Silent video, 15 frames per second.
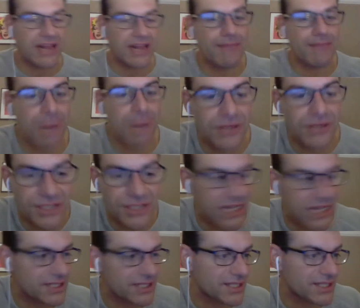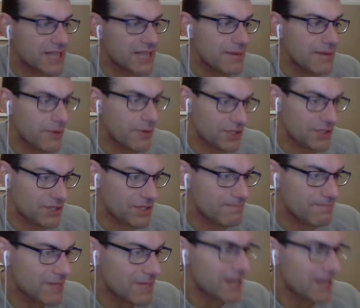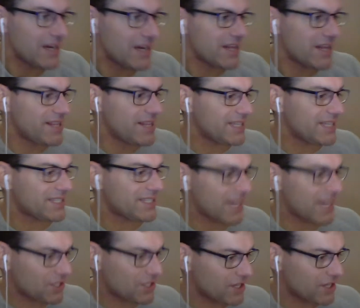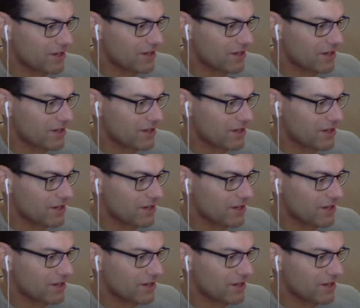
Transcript: They both suggested the same question. This section